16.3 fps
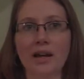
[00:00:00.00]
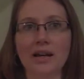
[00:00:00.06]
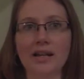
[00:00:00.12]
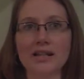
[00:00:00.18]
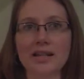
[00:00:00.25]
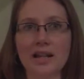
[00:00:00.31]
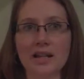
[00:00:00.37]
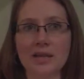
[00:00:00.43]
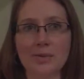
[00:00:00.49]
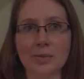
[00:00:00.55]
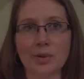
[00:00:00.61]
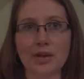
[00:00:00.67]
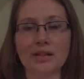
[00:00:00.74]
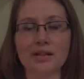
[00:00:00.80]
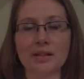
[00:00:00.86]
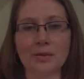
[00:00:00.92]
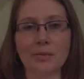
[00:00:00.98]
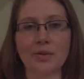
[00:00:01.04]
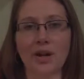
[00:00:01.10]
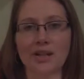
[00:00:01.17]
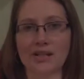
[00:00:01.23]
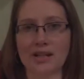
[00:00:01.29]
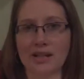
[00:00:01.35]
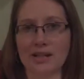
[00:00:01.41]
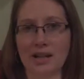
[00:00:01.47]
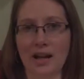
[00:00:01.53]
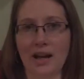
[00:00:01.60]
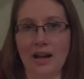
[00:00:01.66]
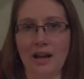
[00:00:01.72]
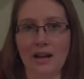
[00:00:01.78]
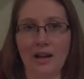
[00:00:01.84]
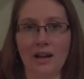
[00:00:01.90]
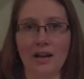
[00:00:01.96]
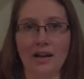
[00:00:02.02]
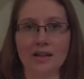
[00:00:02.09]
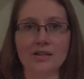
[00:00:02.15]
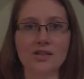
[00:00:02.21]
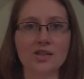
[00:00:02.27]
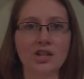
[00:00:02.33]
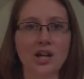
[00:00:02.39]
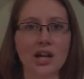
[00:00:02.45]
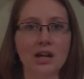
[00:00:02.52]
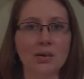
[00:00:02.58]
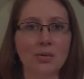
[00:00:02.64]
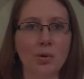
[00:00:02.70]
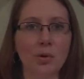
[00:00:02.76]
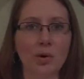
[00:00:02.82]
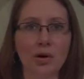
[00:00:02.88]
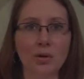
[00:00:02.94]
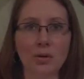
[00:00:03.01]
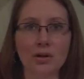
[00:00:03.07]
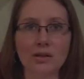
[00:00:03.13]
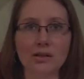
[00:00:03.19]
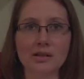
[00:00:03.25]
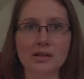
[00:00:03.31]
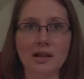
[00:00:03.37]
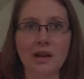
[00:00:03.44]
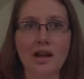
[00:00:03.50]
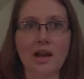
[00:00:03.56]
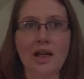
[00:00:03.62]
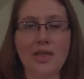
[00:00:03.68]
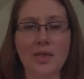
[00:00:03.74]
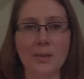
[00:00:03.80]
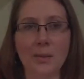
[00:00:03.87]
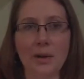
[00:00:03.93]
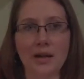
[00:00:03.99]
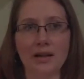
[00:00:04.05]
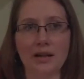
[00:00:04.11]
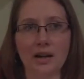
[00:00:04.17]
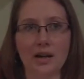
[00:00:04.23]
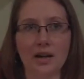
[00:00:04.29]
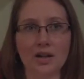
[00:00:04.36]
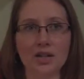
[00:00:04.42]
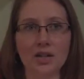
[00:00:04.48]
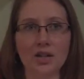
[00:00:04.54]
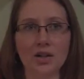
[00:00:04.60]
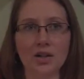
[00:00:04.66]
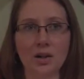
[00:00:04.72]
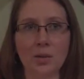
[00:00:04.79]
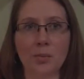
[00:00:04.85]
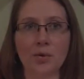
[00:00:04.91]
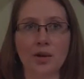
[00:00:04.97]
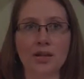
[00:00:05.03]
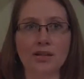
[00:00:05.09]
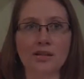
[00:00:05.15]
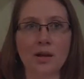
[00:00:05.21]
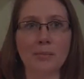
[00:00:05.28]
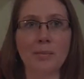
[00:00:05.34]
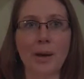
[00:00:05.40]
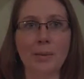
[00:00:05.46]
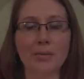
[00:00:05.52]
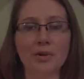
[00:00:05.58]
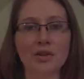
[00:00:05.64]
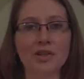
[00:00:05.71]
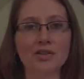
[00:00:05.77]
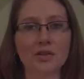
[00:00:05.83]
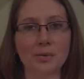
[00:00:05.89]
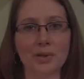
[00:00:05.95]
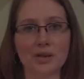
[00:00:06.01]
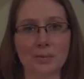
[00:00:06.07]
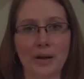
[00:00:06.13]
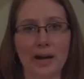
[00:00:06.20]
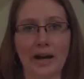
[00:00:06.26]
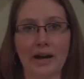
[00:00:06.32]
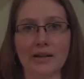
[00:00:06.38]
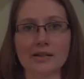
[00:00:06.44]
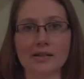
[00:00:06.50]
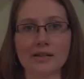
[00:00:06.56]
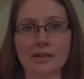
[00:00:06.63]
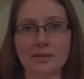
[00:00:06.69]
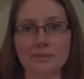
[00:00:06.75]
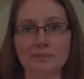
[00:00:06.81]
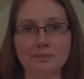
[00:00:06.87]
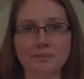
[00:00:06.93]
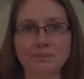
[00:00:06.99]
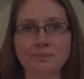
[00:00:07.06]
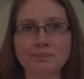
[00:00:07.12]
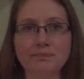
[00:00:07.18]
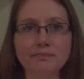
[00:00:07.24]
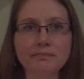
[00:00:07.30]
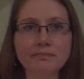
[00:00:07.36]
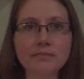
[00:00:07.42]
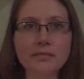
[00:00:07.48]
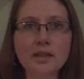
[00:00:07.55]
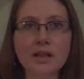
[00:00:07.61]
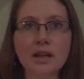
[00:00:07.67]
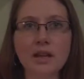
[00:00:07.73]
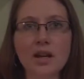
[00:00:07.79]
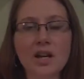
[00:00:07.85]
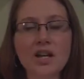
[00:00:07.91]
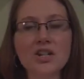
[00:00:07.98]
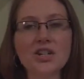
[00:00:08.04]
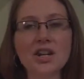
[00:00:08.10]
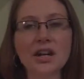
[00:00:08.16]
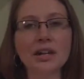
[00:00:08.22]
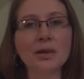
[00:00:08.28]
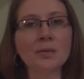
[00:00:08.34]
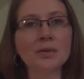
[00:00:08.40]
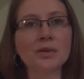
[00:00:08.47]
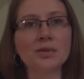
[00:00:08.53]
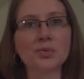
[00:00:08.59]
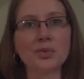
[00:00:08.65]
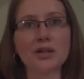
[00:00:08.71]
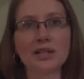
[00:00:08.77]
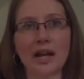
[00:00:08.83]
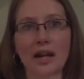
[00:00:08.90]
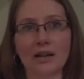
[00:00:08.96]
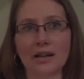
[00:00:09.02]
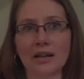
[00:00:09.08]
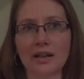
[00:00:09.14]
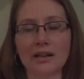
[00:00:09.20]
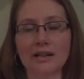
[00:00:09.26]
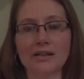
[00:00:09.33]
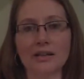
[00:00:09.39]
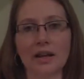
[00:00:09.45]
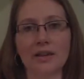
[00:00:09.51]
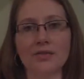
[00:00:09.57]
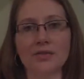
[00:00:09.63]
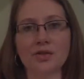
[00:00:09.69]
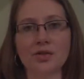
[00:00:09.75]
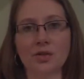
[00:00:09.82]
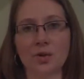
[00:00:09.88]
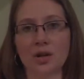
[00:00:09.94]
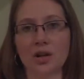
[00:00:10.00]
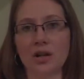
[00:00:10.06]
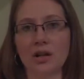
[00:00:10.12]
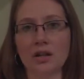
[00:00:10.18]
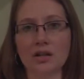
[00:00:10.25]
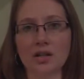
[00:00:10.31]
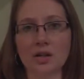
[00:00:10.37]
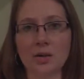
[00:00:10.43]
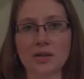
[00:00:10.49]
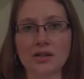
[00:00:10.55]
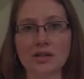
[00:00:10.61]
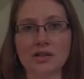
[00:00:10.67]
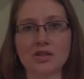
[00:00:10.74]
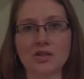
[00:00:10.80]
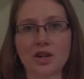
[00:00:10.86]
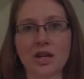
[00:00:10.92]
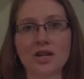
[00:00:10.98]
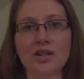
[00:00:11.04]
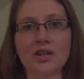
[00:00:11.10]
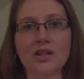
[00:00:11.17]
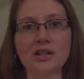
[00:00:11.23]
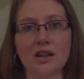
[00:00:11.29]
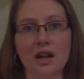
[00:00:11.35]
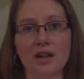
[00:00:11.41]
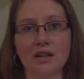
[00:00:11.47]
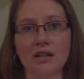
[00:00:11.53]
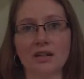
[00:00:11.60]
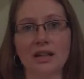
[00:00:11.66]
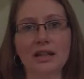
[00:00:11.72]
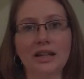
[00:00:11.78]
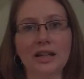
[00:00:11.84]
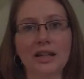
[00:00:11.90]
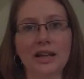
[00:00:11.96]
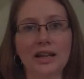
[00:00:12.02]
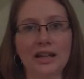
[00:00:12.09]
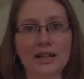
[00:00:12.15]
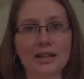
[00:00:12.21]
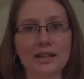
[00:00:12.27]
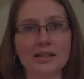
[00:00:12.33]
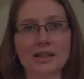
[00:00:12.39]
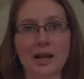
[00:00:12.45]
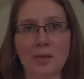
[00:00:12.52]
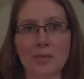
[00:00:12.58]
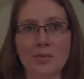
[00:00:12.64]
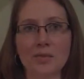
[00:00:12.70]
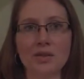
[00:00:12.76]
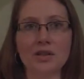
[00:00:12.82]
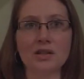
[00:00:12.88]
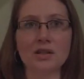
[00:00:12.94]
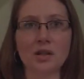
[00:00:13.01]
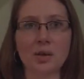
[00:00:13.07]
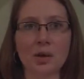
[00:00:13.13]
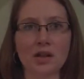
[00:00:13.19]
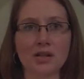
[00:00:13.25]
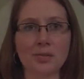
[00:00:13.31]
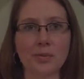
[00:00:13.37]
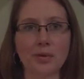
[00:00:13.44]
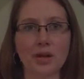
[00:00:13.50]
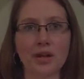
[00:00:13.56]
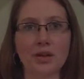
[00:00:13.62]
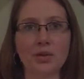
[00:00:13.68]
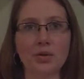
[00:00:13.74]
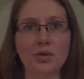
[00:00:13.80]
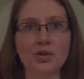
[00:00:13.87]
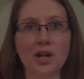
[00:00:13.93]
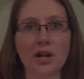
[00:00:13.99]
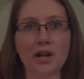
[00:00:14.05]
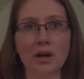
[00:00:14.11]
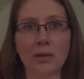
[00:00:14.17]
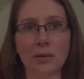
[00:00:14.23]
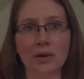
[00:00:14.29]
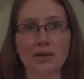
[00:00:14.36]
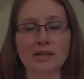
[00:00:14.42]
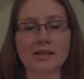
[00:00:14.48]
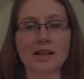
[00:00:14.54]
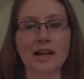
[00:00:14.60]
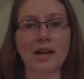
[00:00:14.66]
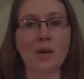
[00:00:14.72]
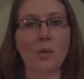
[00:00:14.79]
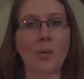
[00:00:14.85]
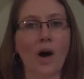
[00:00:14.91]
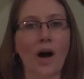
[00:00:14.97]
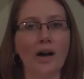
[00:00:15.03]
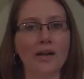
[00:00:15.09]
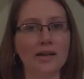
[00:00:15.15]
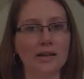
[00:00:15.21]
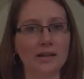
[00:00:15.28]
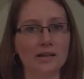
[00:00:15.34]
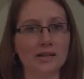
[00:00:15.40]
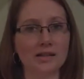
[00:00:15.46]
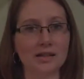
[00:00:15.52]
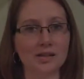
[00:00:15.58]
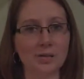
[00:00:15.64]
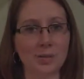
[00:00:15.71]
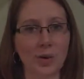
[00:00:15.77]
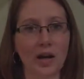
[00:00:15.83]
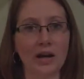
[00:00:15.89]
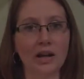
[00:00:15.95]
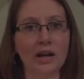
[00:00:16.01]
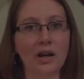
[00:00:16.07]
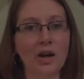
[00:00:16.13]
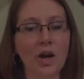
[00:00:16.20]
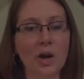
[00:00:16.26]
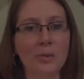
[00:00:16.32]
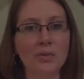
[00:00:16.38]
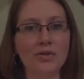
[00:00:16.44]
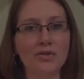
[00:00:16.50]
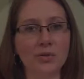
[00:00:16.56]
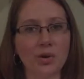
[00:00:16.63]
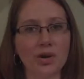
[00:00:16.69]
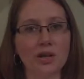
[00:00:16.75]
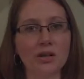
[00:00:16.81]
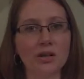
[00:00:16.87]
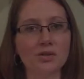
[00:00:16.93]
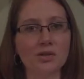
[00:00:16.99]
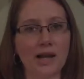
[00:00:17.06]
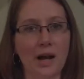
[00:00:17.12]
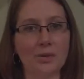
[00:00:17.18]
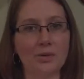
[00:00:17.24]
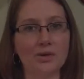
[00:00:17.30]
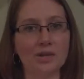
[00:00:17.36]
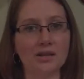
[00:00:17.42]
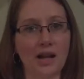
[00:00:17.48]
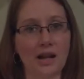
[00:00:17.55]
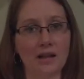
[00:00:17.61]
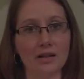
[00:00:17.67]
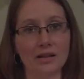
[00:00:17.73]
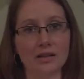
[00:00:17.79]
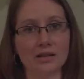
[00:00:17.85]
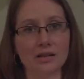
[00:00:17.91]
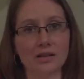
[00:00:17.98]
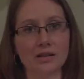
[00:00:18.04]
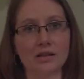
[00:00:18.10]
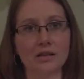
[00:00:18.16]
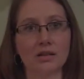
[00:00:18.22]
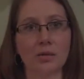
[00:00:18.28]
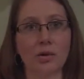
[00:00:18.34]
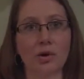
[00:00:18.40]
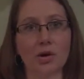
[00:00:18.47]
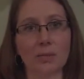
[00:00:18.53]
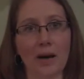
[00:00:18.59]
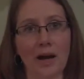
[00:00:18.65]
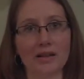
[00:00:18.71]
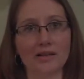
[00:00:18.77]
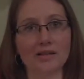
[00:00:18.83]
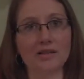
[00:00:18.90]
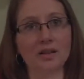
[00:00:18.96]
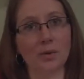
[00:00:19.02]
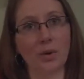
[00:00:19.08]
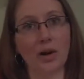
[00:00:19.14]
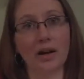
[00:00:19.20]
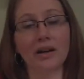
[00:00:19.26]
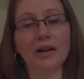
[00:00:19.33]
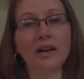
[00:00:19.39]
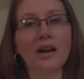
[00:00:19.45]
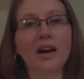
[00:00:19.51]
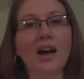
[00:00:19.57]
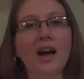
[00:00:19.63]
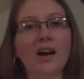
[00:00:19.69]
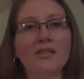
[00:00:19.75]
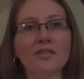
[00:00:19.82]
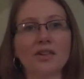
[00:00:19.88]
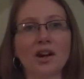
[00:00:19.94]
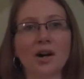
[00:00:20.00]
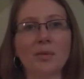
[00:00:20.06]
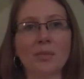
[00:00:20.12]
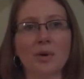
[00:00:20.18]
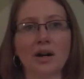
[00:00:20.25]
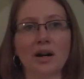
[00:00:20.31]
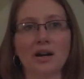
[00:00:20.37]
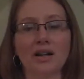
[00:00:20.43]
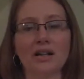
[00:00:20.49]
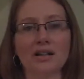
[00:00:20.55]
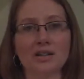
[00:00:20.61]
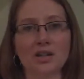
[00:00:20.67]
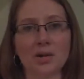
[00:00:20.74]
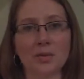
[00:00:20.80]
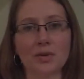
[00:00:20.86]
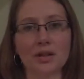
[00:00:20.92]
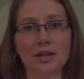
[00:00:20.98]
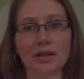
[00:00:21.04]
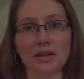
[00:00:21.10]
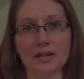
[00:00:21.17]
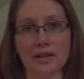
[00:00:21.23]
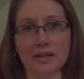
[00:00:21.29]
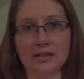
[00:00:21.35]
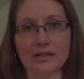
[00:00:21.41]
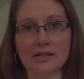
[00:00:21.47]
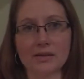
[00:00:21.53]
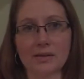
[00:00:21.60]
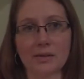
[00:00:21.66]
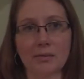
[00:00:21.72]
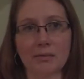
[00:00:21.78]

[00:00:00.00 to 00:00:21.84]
It takes place in present day as Jacob Horowitz, the main character, brings up memories from his past. Jacob is retelling his life story to his estranged son in an attempt to explain who Jacob is and why he is this way before he goes down to silence or passes away from a terminal illness.